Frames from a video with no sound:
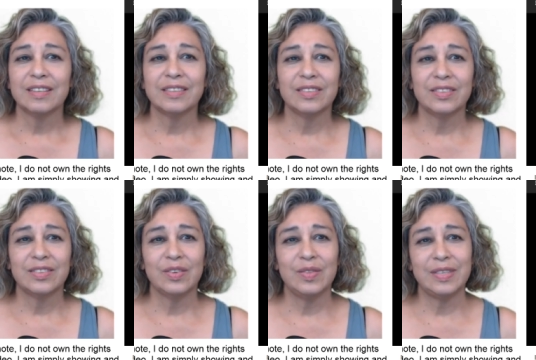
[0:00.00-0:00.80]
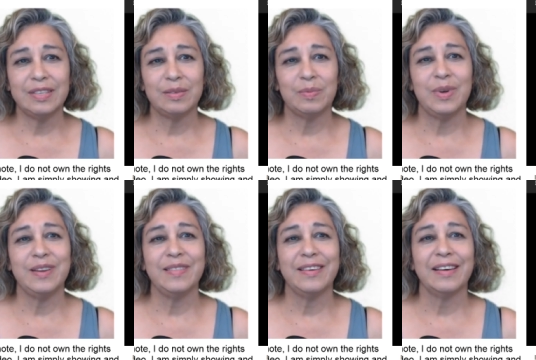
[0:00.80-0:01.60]
so this is one
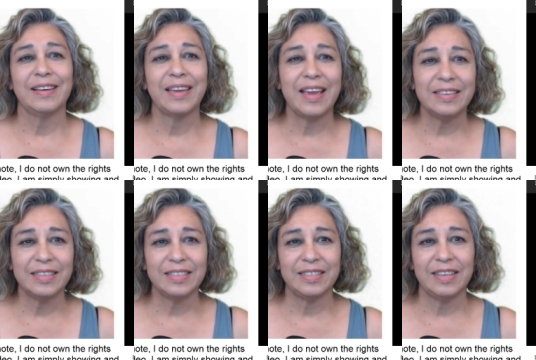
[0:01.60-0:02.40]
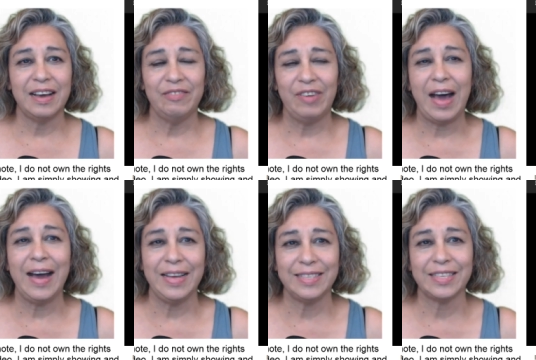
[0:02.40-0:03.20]
of the cases of
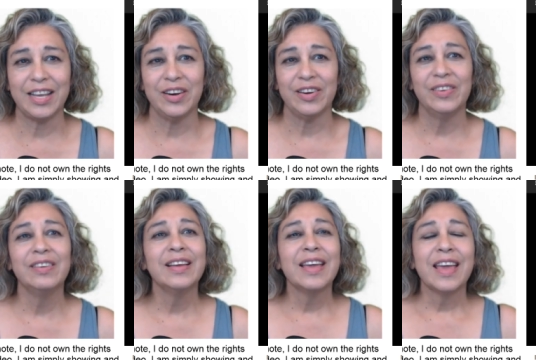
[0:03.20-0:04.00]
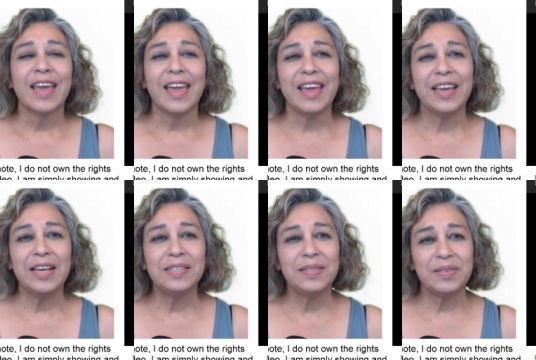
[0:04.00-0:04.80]
ICE here. In case